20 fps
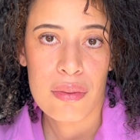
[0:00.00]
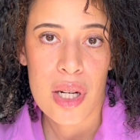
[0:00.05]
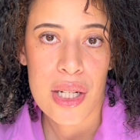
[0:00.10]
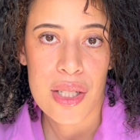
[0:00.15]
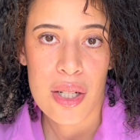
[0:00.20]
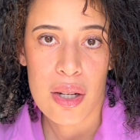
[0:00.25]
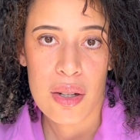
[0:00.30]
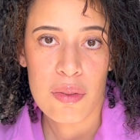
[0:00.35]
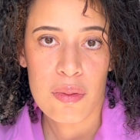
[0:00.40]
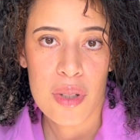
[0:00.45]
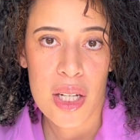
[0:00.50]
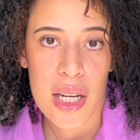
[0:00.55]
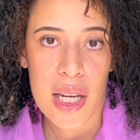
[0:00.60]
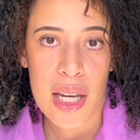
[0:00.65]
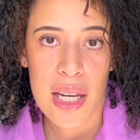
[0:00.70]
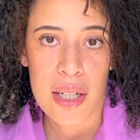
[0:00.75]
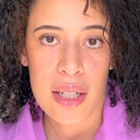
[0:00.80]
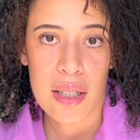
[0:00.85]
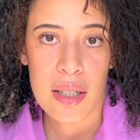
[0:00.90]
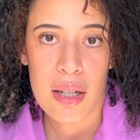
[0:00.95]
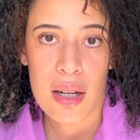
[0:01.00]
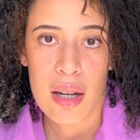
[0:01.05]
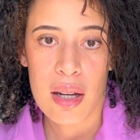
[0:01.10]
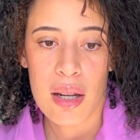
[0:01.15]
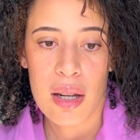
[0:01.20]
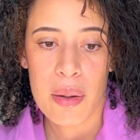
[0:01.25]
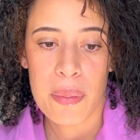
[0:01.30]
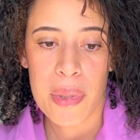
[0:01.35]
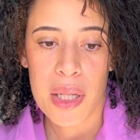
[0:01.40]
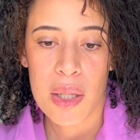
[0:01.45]
I don't. I hate it.
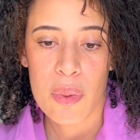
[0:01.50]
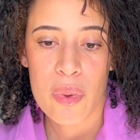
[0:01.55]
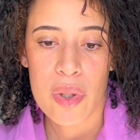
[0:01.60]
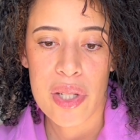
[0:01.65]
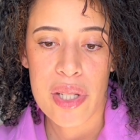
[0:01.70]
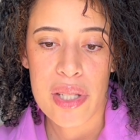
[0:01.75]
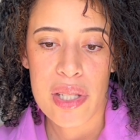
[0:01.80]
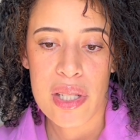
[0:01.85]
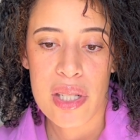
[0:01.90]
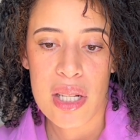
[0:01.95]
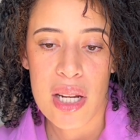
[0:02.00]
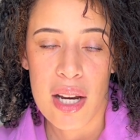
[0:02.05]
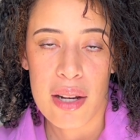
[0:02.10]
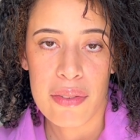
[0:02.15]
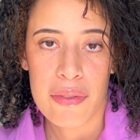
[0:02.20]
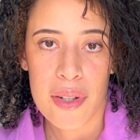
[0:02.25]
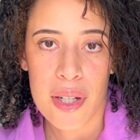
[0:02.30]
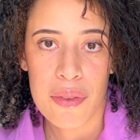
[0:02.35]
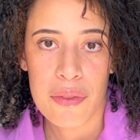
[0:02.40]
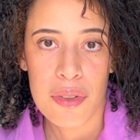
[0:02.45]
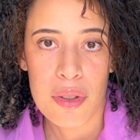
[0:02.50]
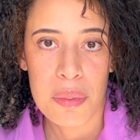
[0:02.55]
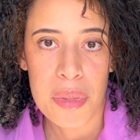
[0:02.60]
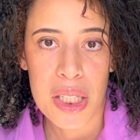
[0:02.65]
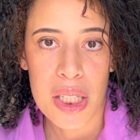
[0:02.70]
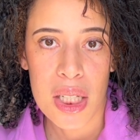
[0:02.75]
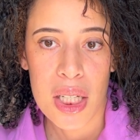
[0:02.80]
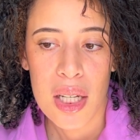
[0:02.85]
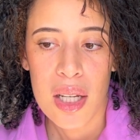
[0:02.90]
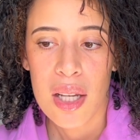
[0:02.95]
It was not fun for
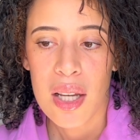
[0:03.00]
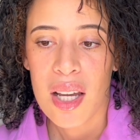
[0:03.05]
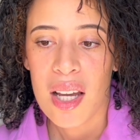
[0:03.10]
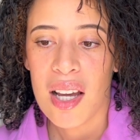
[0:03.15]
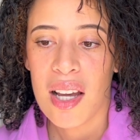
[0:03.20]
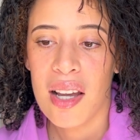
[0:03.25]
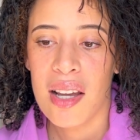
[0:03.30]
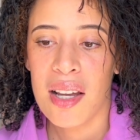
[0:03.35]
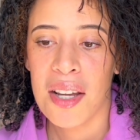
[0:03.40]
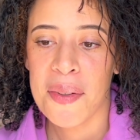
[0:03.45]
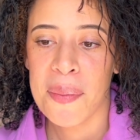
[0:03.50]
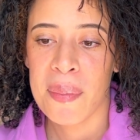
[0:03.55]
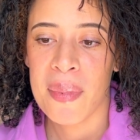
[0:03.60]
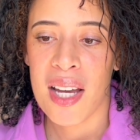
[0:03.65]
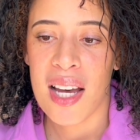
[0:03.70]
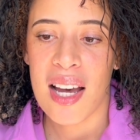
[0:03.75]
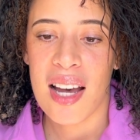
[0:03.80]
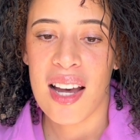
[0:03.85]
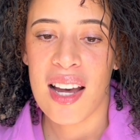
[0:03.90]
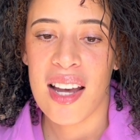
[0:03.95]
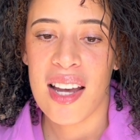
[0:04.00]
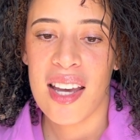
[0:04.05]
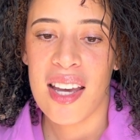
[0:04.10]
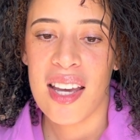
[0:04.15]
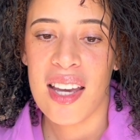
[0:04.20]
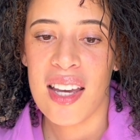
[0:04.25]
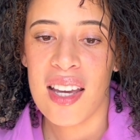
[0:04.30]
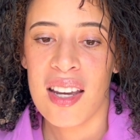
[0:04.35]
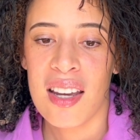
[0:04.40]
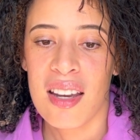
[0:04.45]
me.
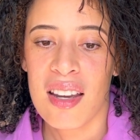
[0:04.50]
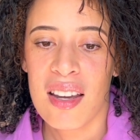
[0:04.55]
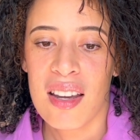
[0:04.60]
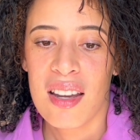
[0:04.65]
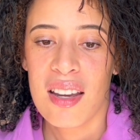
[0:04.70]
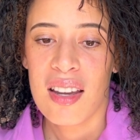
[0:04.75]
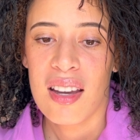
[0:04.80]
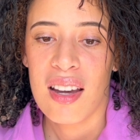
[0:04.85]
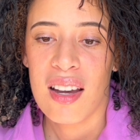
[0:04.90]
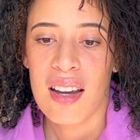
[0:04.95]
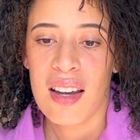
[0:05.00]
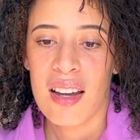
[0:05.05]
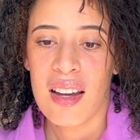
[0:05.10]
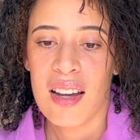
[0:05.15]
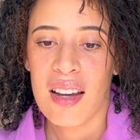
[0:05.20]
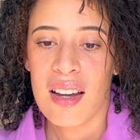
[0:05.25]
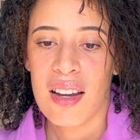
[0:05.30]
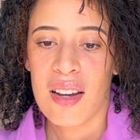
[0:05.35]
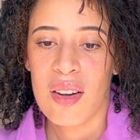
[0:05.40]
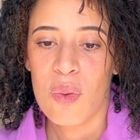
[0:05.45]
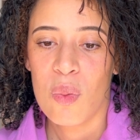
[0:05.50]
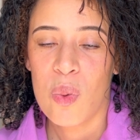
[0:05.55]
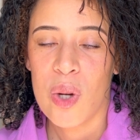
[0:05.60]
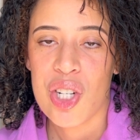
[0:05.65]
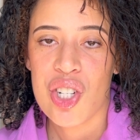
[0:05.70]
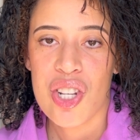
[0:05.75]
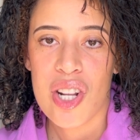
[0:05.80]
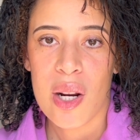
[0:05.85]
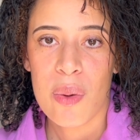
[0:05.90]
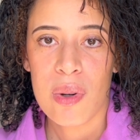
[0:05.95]
I
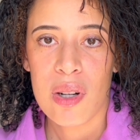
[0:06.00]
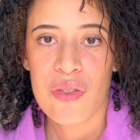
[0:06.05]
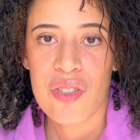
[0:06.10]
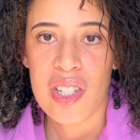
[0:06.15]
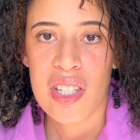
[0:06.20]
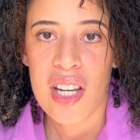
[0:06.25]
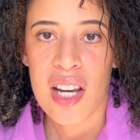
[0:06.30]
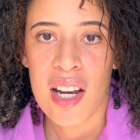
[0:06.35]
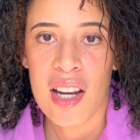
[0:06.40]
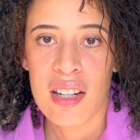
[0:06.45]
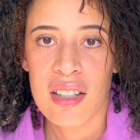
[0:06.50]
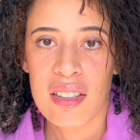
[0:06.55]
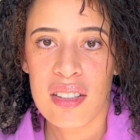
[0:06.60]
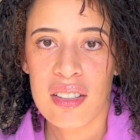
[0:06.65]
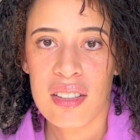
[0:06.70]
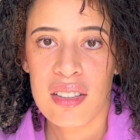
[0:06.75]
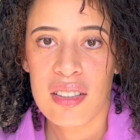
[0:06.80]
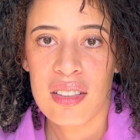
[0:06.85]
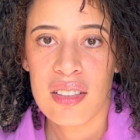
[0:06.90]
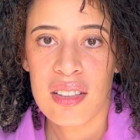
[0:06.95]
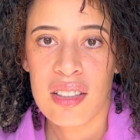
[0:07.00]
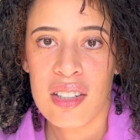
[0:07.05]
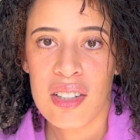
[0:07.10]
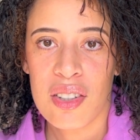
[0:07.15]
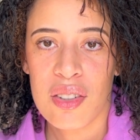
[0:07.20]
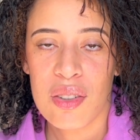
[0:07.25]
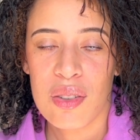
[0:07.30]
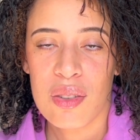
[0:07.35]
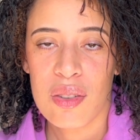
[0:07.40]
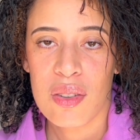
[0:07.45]
wish that I would have just gotten, you
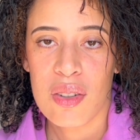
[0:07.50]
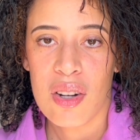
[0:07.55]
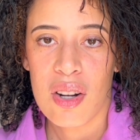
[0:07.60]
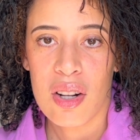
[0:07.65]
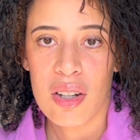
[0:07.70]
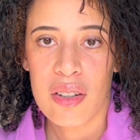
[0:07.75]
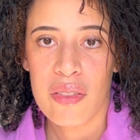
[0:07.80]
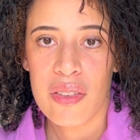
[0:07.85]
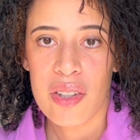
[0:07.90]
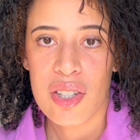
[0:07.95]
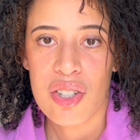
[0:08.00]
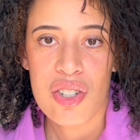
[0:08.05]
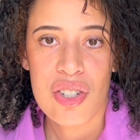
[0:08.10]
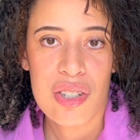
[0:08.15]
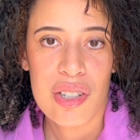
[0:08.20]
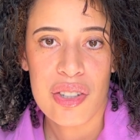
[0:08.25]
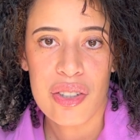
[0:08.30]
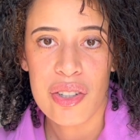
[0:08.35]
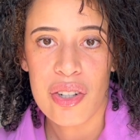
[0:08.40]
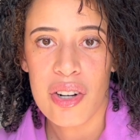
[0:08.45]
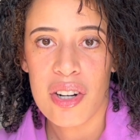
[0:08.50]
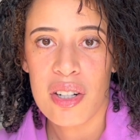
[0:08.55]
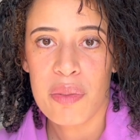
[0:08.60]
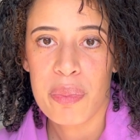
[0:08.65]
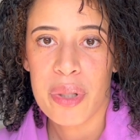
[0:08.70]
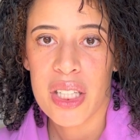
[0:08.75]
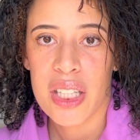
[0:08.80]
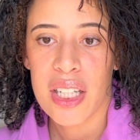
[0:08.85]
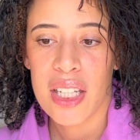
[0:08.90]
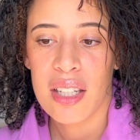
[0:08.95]
know, all of the chenille yarn,
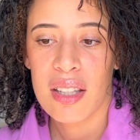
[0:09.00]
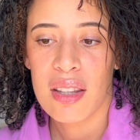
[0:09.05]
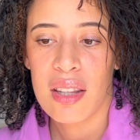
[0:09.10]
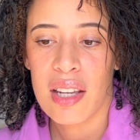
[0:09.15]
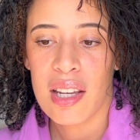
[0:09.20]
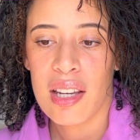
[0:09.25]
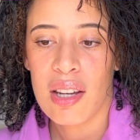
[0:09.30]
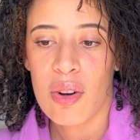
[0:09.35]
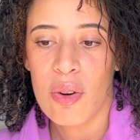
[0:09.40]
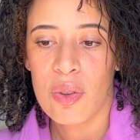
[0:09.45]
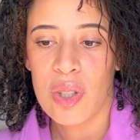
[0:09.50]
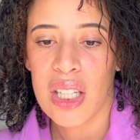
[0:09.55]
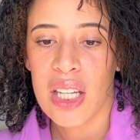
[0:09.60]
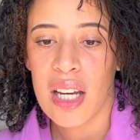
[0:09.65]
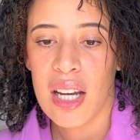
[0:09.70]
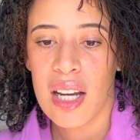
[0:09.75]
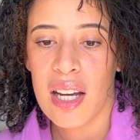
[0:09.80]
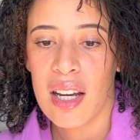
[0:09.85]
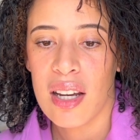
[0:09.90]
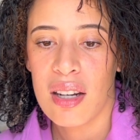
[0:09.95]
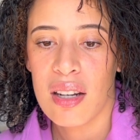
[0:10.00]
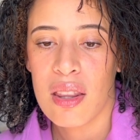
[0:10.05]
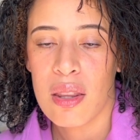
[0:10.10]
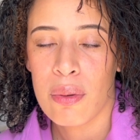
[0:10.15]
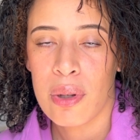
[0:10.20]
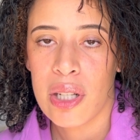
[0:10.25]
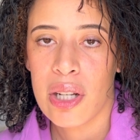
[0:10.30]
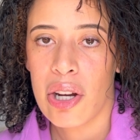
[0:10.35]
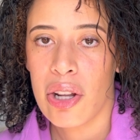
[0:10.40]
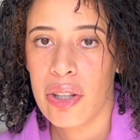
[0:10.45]
but like they only had 3
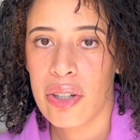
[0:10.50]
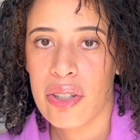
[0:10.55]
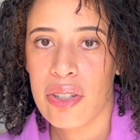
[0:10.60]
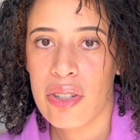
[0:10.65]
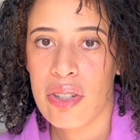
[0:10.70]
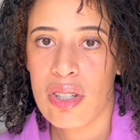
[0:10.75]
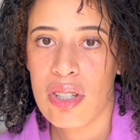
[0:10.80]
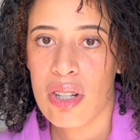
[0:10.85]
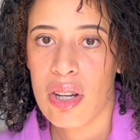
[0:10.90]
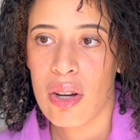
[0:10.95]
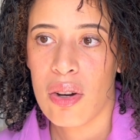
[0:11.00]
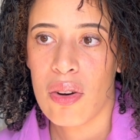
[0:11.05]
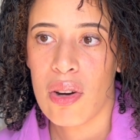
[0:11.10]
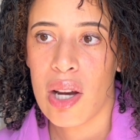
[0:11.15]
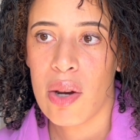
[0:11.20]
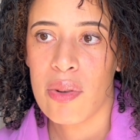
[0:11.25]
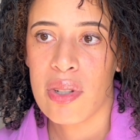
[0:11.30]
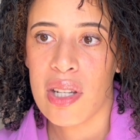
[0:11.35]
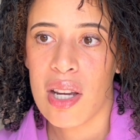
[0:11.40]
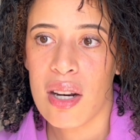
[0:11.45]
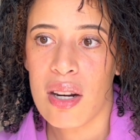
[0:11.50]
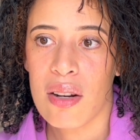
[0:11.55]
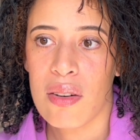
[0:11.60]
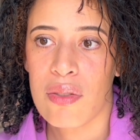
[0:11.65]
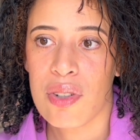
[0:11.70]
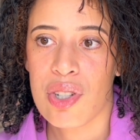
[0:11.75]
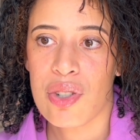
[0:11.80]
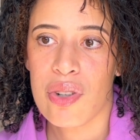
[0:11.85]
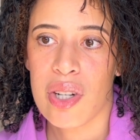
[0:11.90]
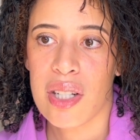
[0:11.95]
colors, so I was kind of
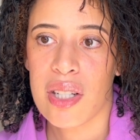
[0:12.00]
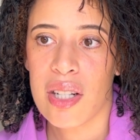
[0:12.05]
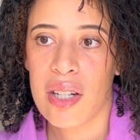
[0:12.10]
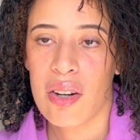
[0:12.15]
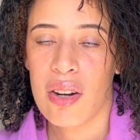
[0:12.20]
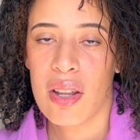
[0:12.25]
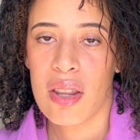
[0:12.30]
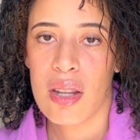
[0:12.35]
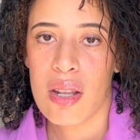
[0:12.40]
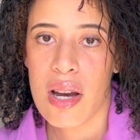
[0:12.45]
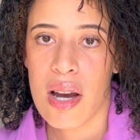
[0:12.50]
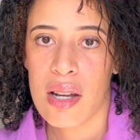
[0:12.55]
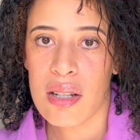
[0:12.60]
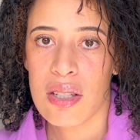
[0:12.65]
restricted on that.